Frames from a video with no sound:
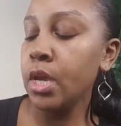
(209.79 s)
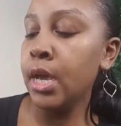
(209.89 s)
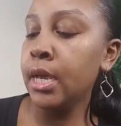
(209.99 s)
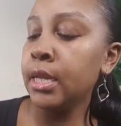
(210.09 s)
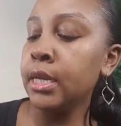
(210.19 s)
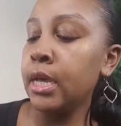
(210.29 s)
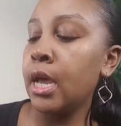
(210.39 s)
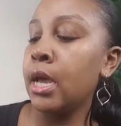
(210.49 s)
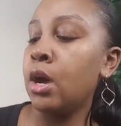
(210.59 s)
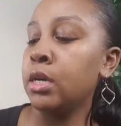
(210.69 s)
And
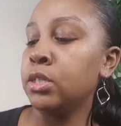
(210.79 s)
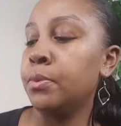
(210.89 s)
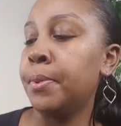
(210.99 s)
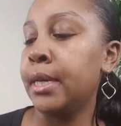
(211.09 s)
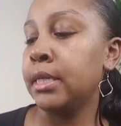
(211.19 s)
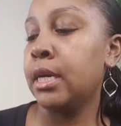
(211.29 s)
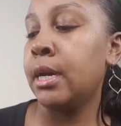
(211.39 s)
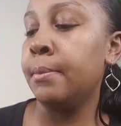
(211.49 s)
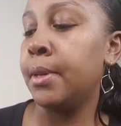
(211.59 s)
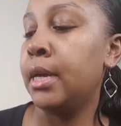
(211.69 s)
I also picked
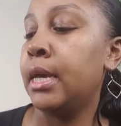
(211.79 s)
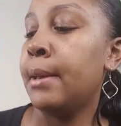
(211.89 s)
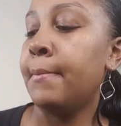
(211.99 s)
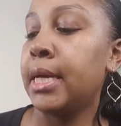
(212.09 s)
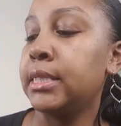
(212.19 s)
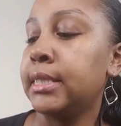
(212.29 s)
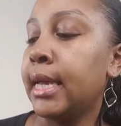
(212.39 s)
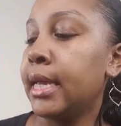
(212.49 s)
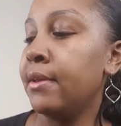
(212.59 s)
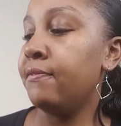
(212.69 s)
up my
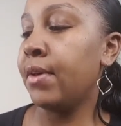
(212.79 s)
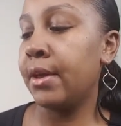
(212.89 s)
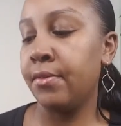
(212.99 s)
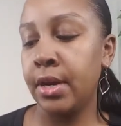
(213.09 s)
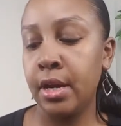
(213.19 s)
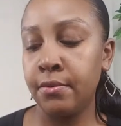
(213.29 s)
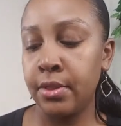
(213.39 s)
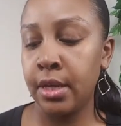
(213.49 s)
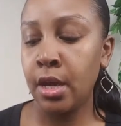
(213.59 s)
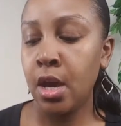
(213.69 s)
second favorite of
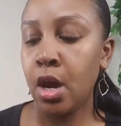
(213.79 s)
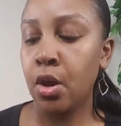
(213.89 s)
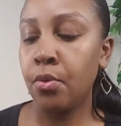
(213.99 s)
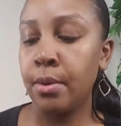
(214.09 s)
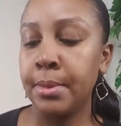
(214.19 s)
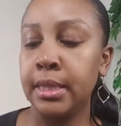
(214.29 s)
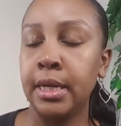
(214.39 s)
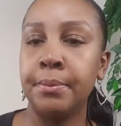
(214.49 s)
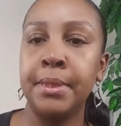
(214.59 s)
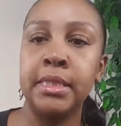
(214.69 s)
the
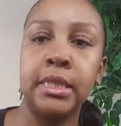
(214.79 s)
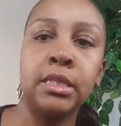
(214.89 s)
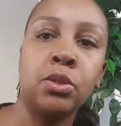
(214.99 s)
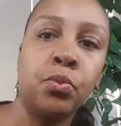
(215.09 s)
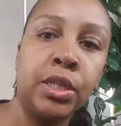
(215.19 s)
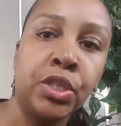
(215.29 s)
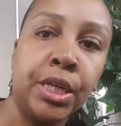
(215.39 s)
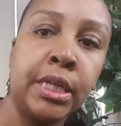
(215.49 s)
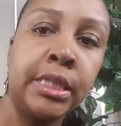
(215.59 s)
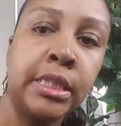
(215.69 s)
aromatherapy scents, which
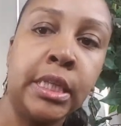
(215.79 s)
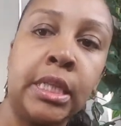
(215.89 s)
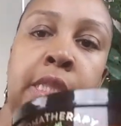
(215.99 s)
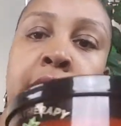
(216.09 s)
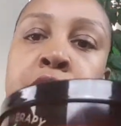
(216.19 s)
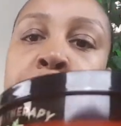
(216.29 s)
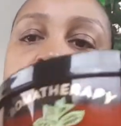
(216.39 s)
is this